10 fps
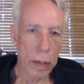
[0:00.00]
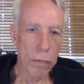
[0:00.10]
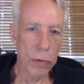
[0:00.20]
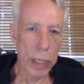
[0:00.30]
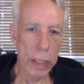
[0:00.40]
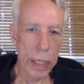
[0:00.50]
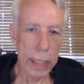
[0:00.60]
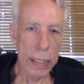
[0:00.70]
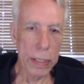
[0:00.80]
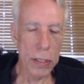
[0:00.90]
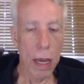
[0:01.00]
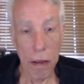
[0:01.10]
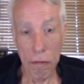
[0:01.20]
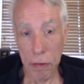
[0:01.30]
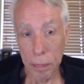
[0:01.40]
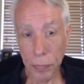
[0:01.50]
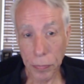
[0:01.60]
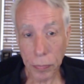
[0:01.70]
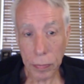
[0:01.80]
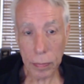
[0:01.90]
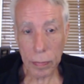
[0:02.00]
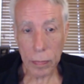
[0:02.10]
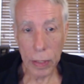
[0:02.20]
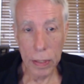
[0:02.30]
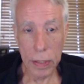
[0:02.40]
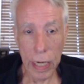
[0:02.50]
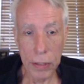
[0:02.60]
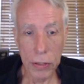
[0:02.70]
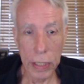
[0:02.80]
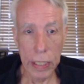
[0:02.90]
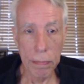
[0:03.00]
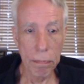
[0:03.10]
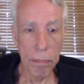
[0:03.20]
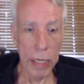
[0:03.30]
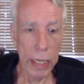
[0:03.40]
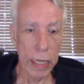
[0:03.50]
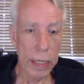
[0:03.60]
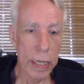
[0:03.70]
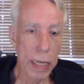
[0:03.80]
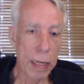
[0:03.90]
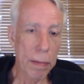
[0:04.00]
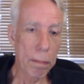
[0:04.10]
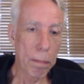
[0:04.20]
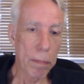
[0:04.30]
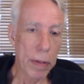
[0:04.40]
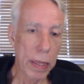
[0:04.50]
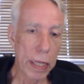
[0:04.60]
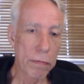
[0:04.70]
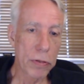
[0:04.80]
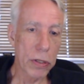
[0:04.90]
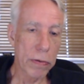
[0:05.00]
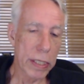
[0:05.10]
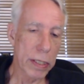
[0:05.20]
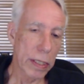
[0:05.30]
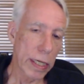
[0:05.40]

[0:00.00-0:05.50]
We could cut this off. This actually may not live so easily.